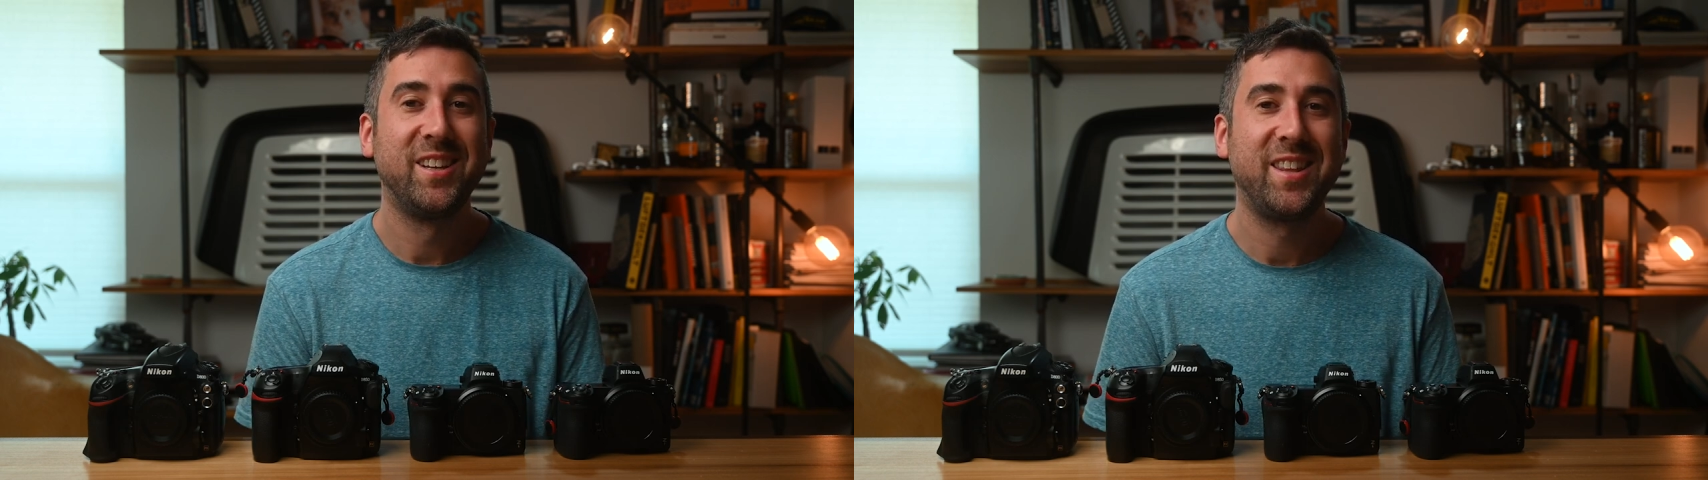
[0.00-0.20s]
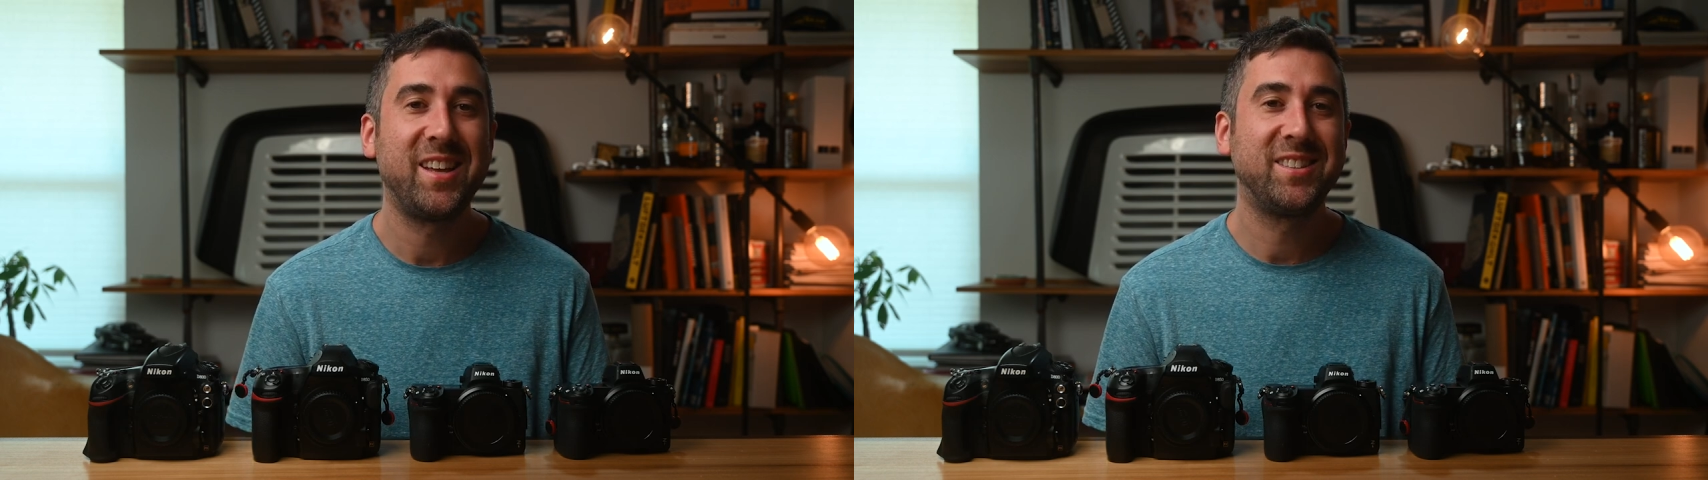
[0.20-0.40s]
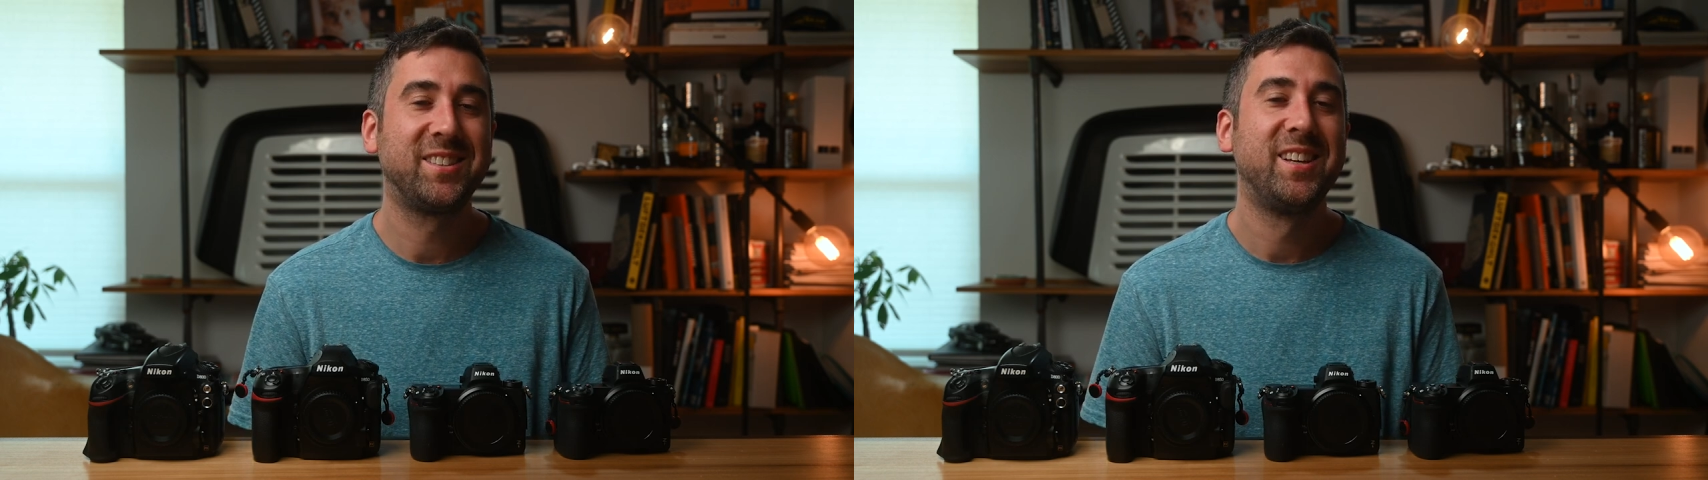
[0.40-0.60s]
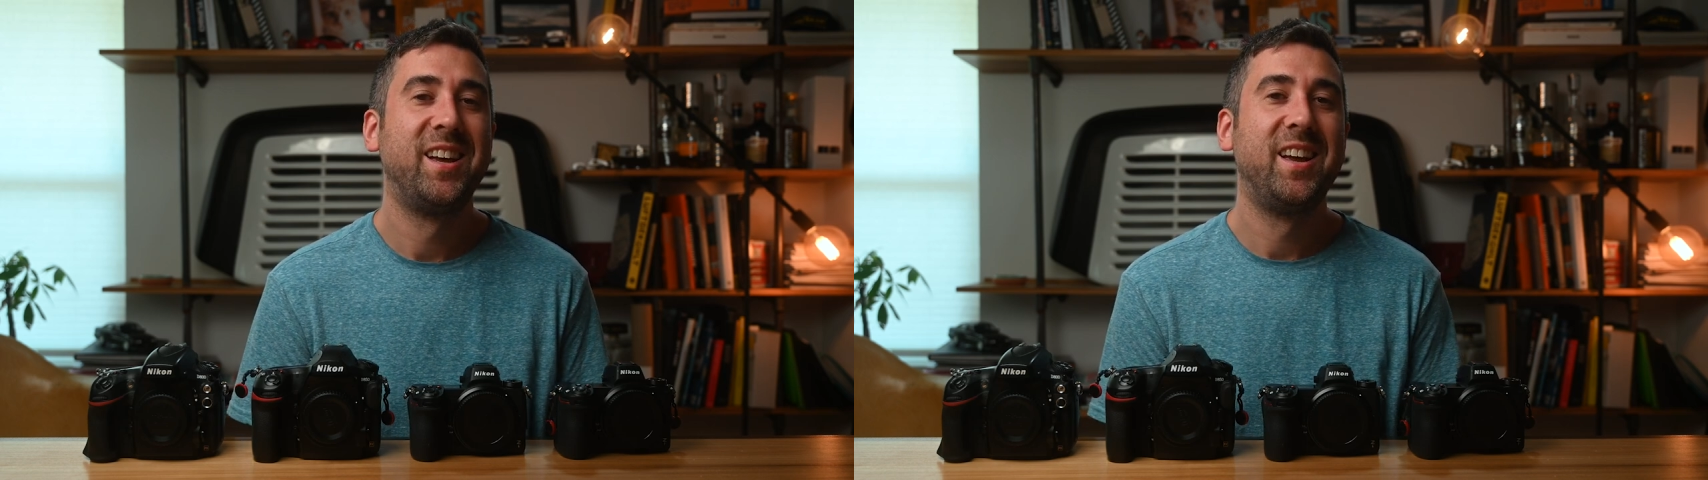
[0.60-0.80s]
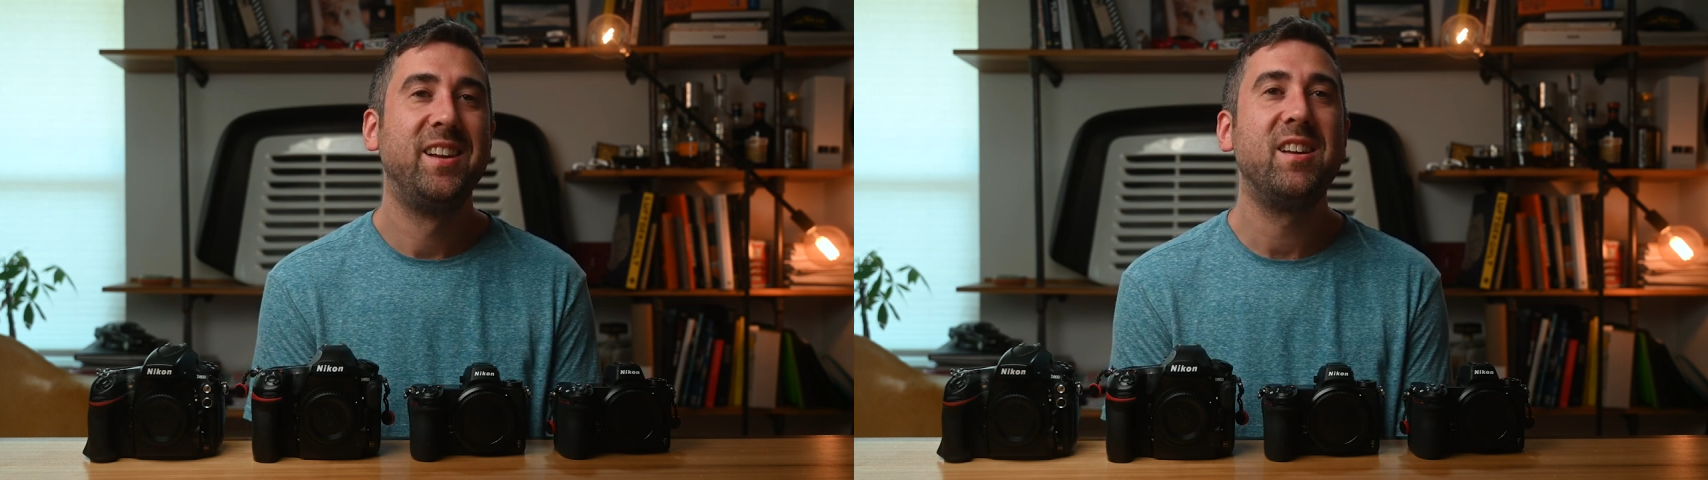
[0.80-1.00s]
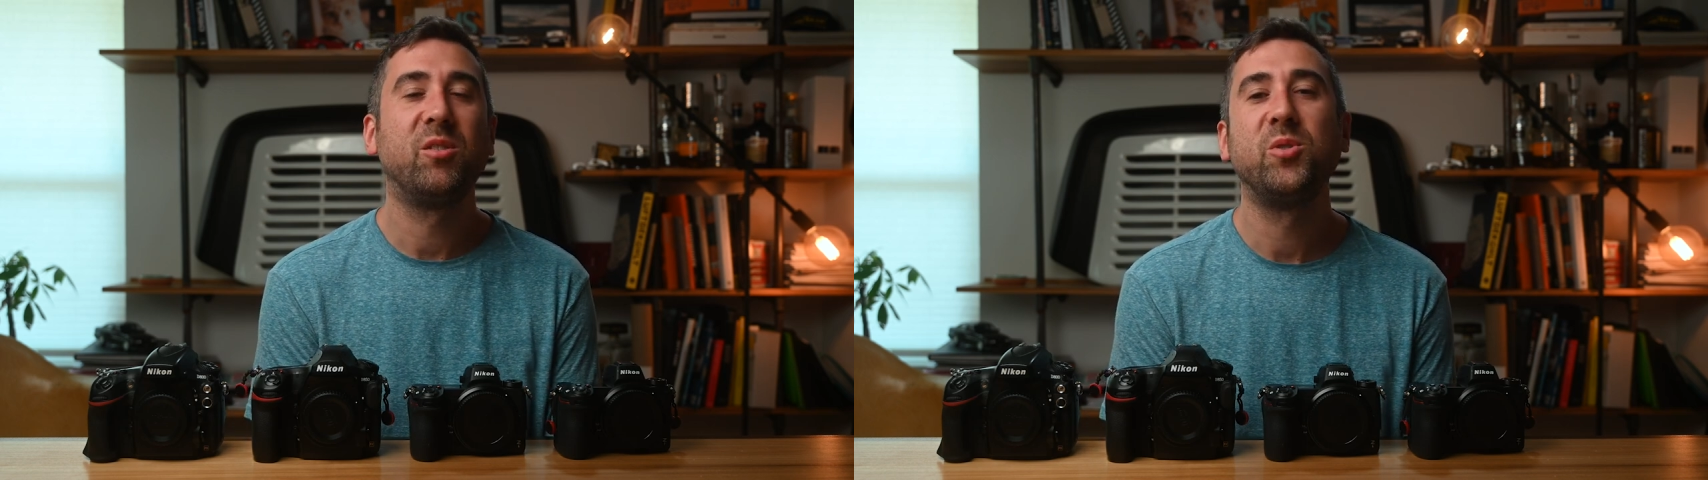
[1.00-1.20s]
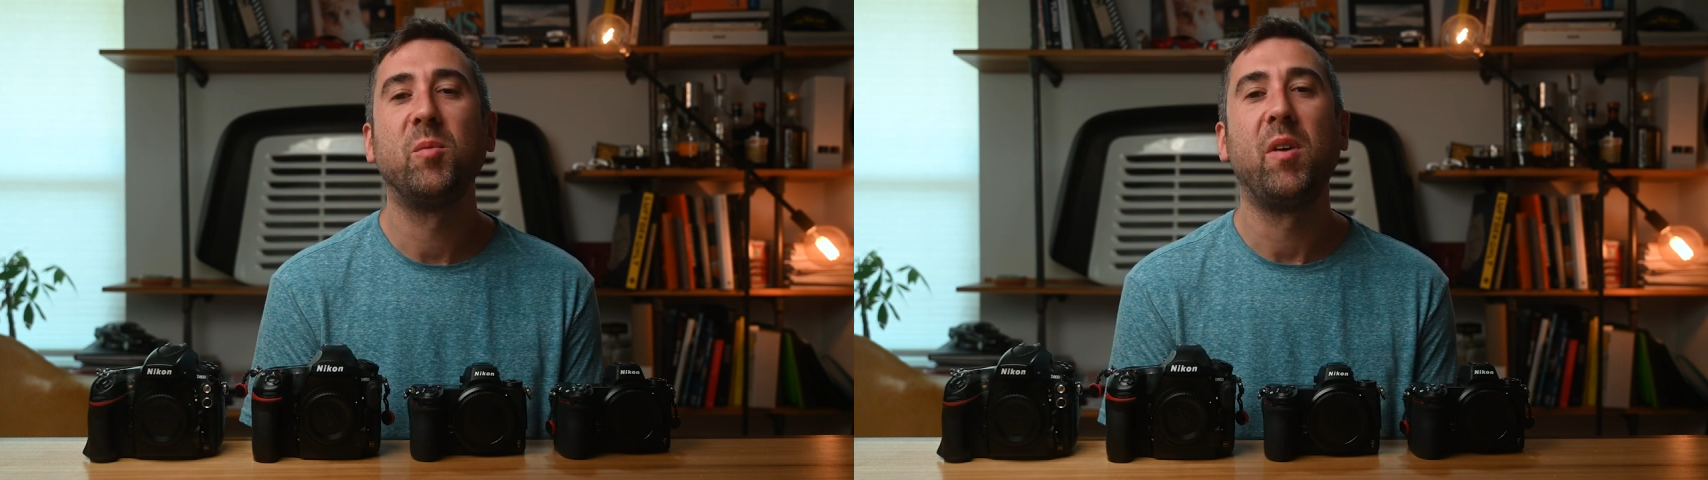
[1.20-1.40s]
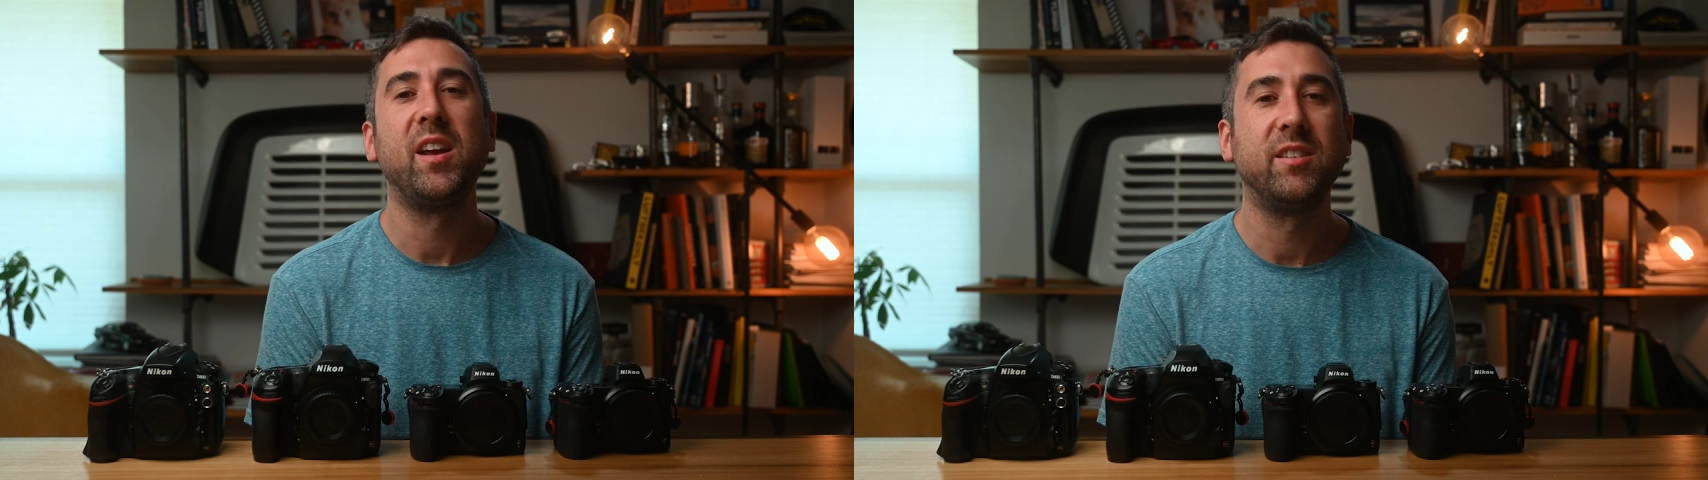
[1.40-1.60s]
That's not only
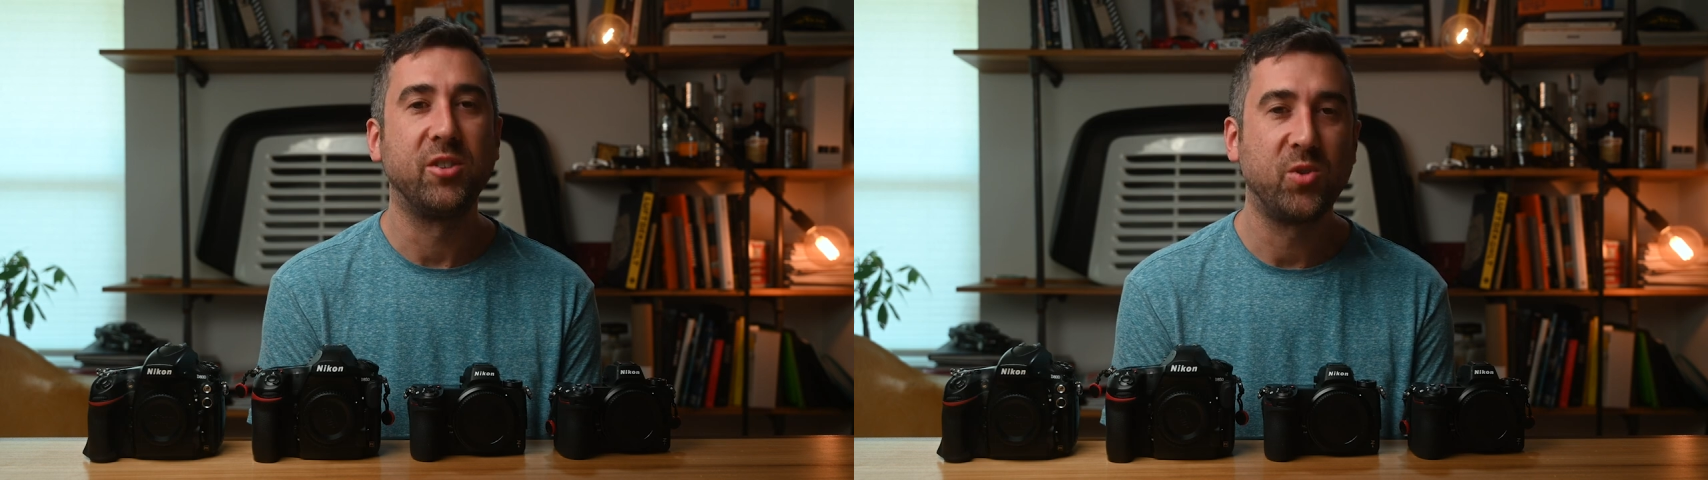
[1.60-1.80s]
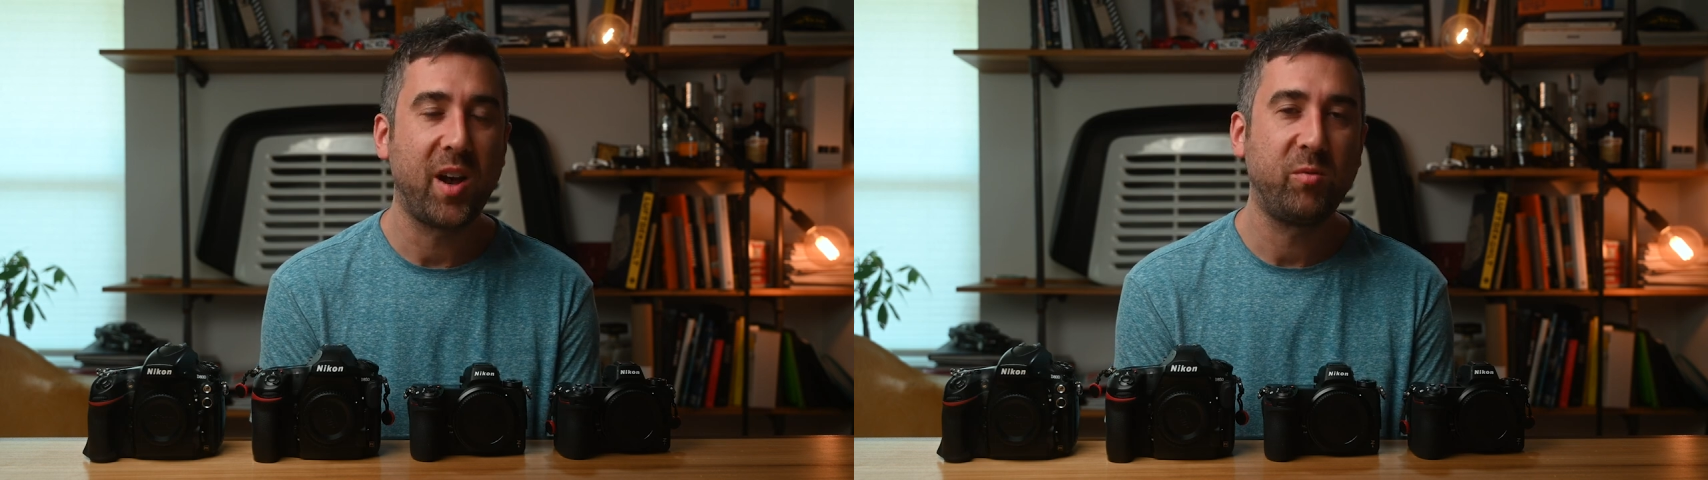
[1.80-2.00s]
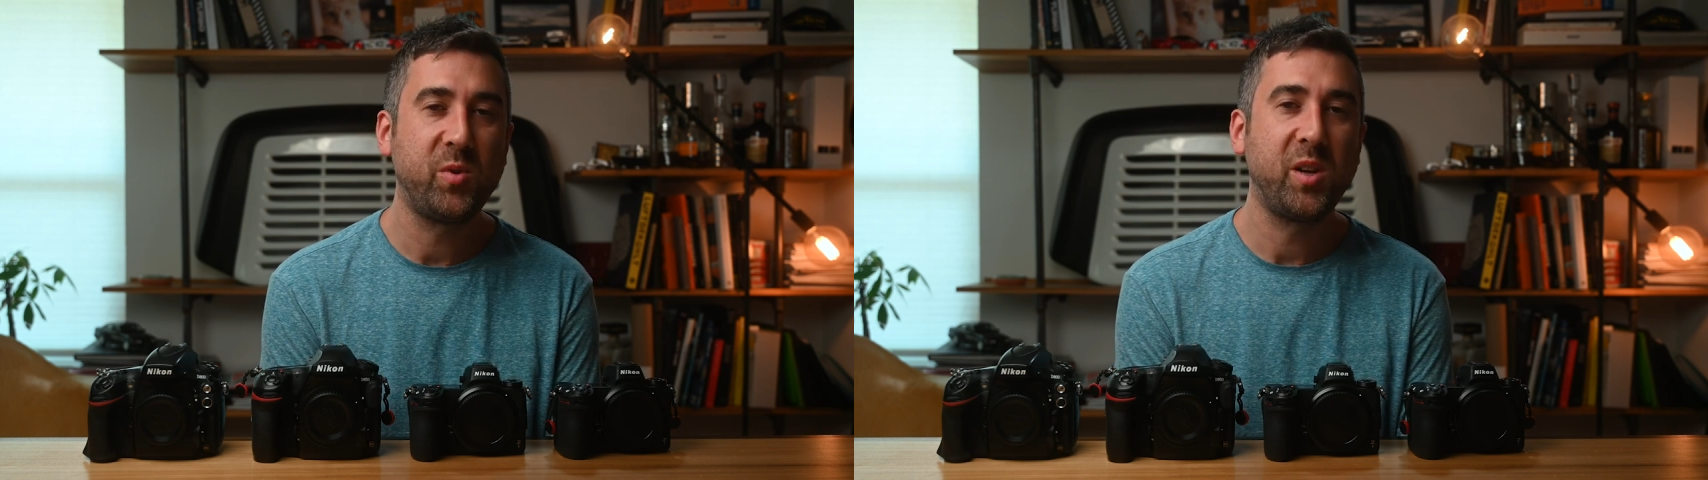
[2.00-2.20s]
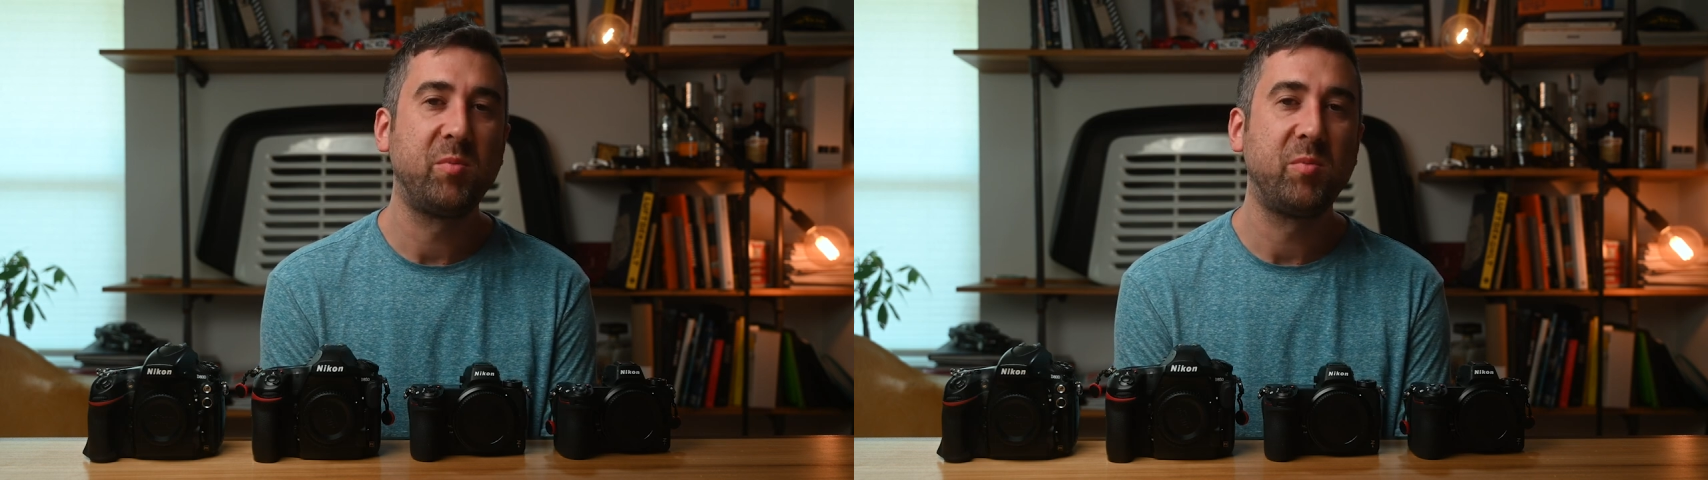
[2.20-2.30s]
a pain to travel with,